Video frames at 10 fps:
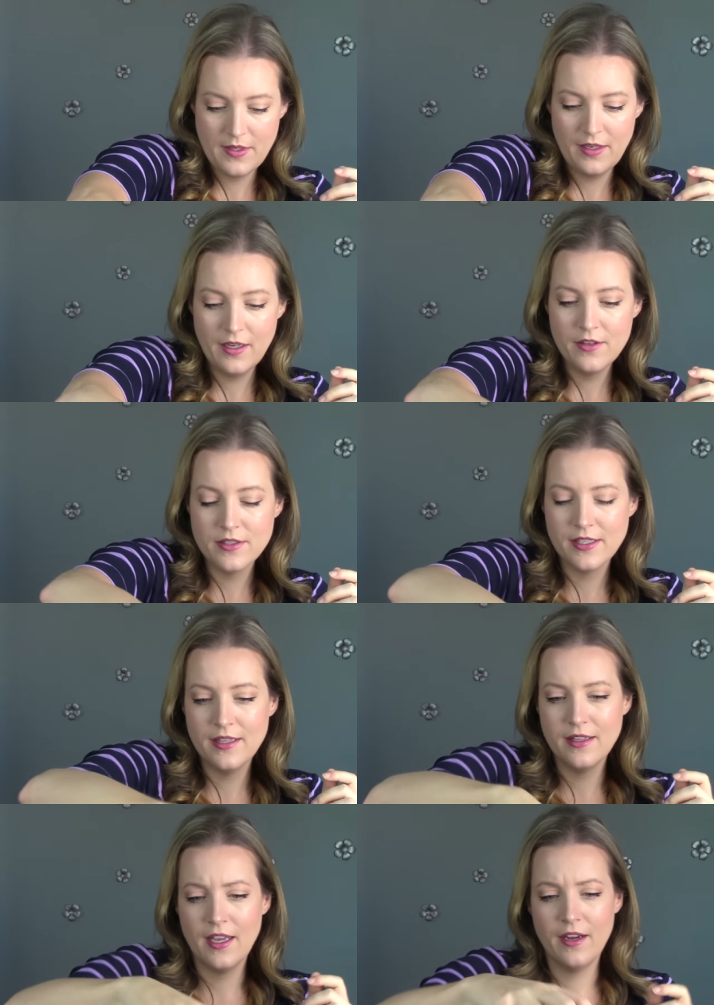Another
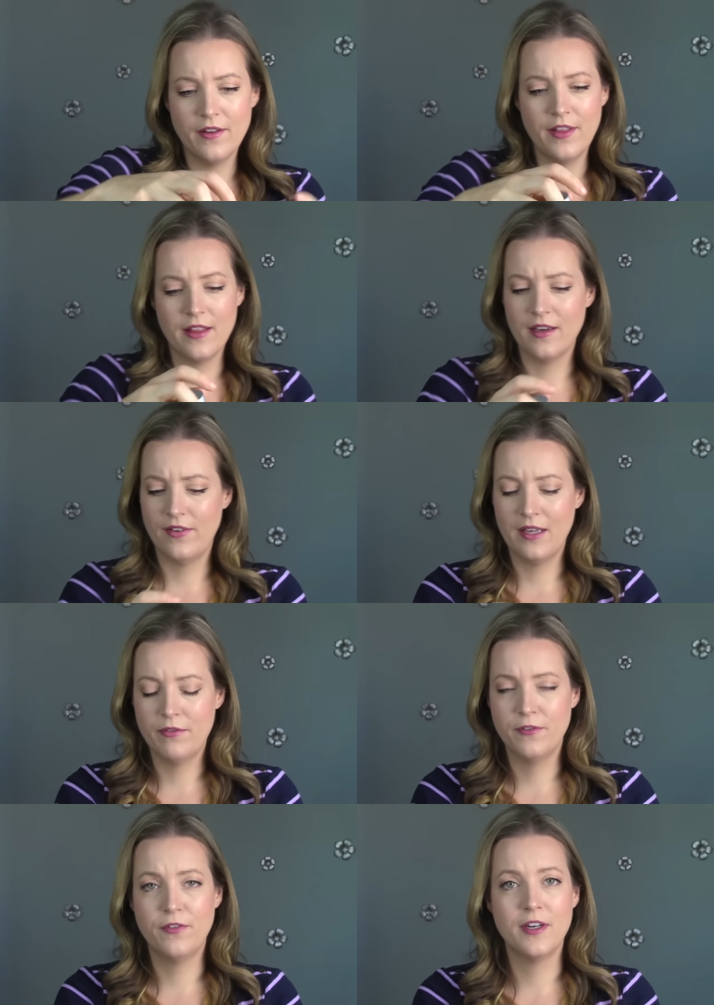skincare thing that I've had
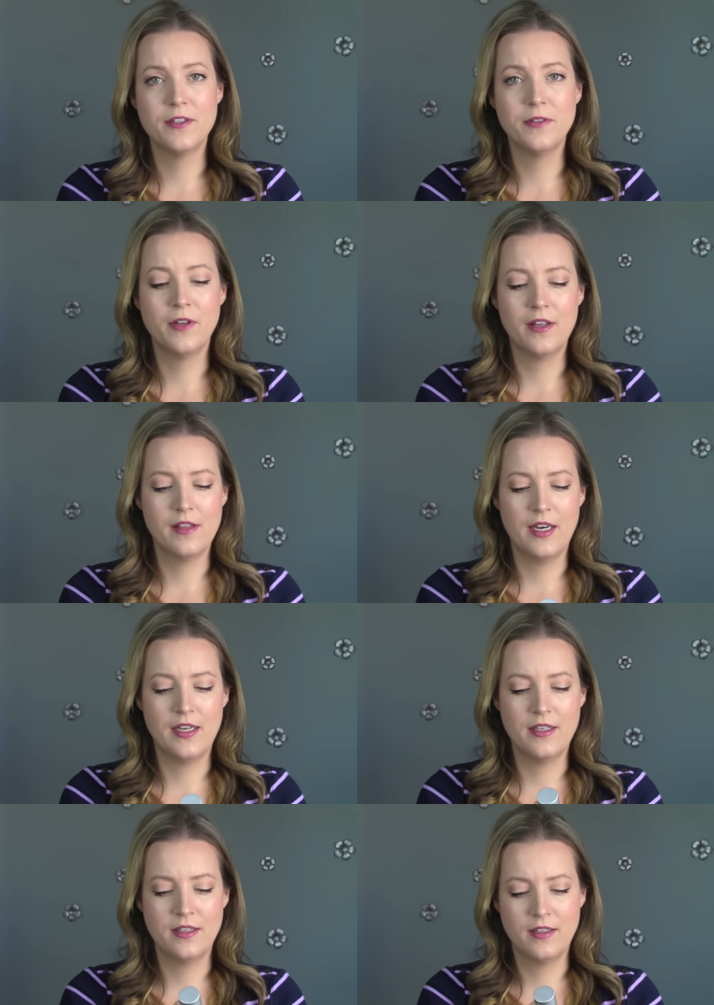for far too long, but
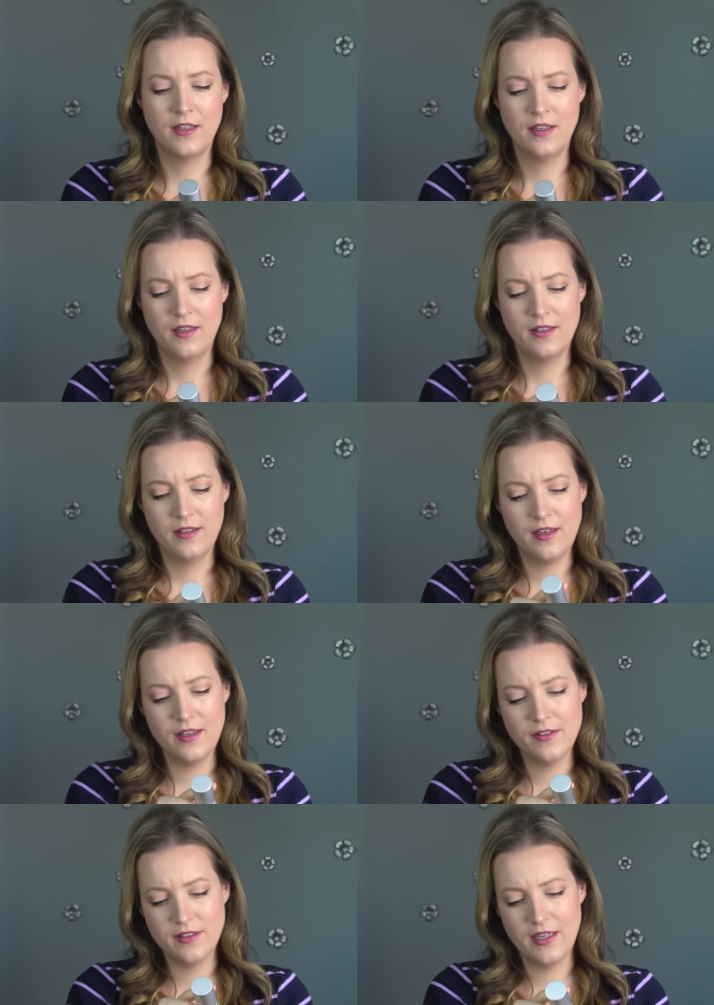I did I
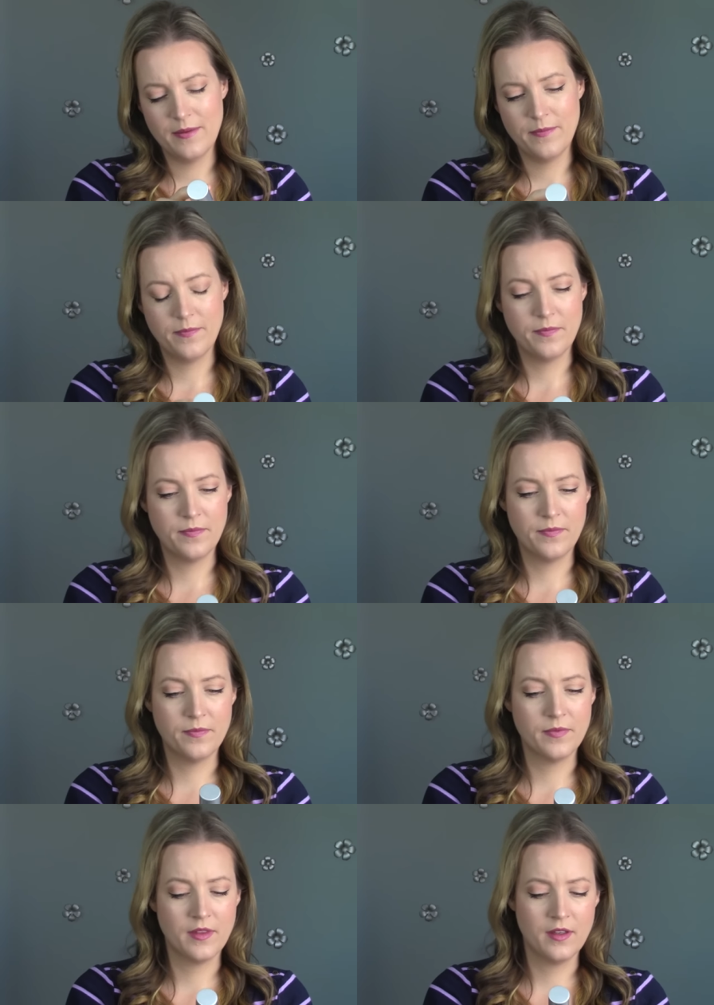use it up?
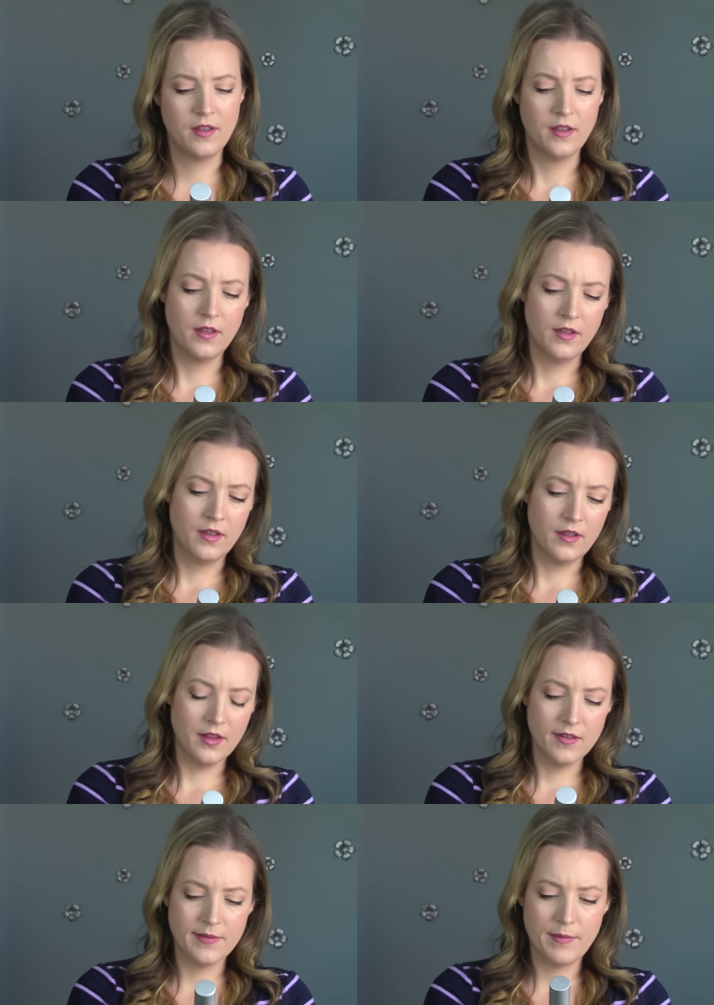I
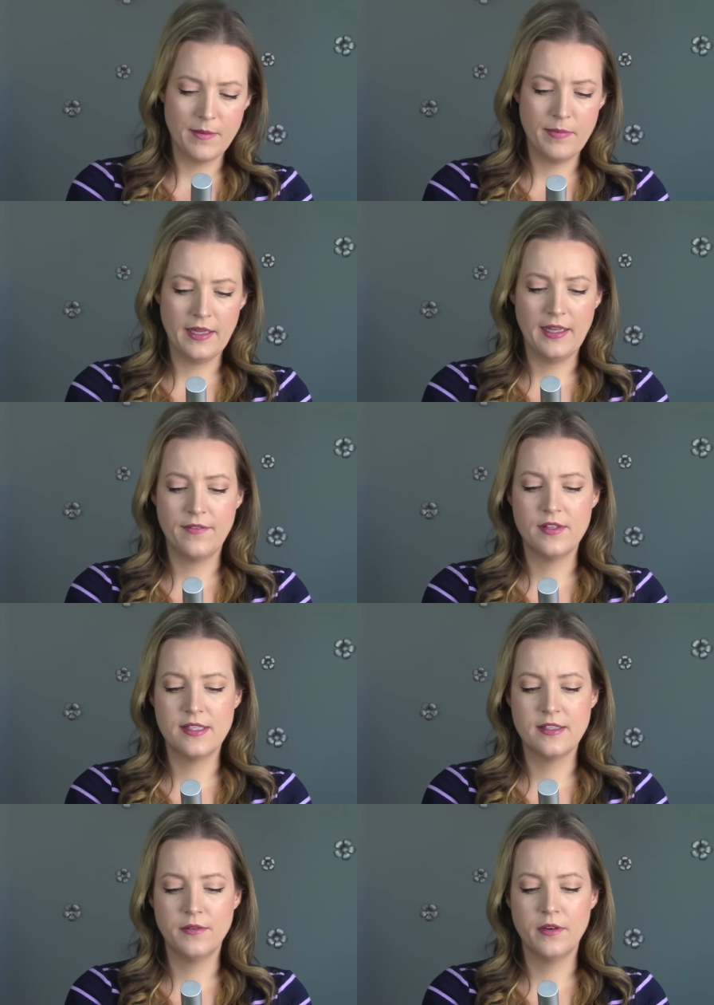think there's maybe a bit left. This
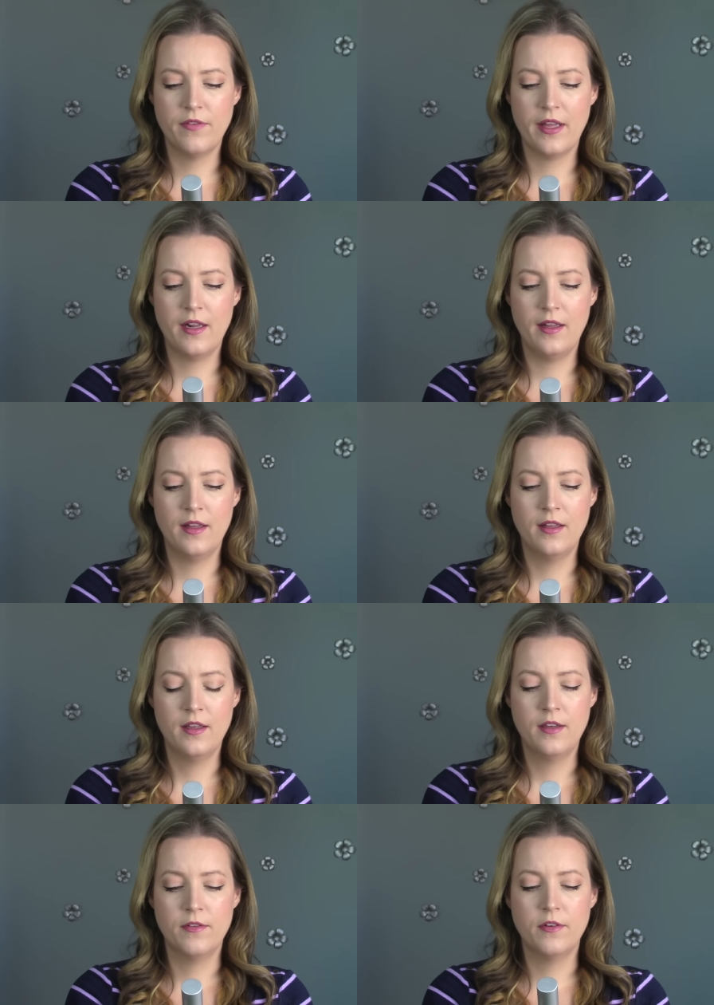is the Revital
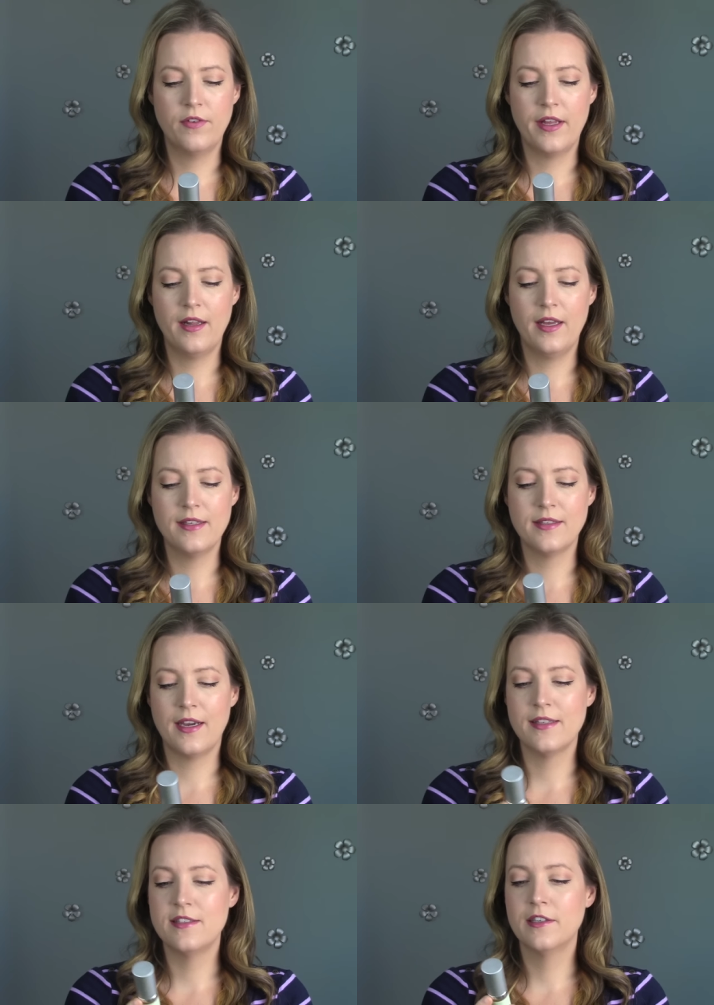Revitalized
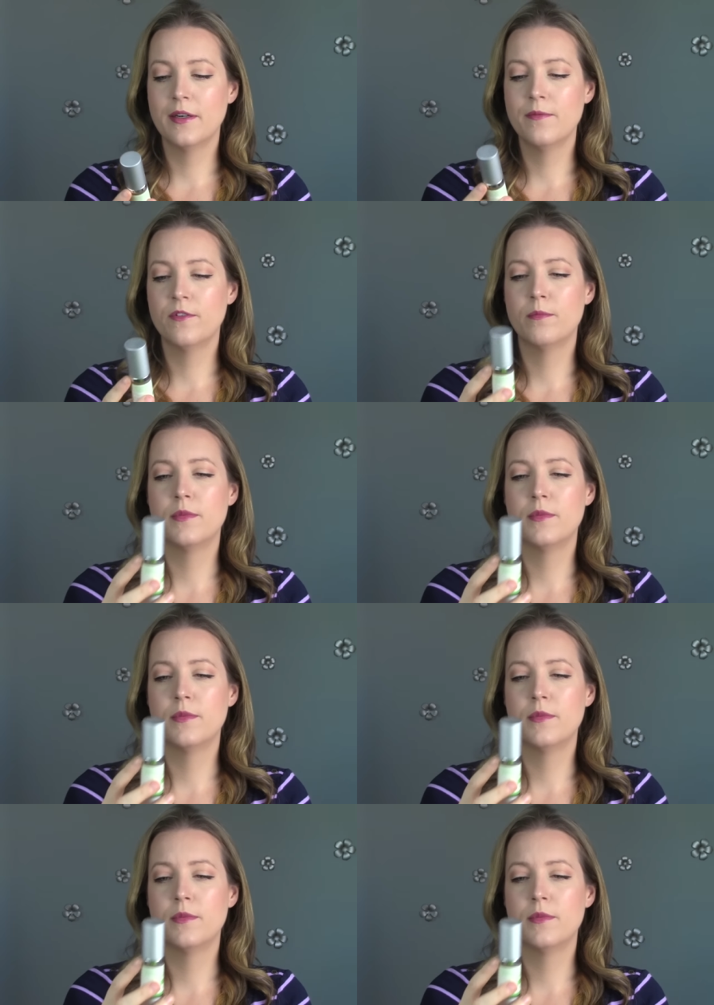Eye Serum from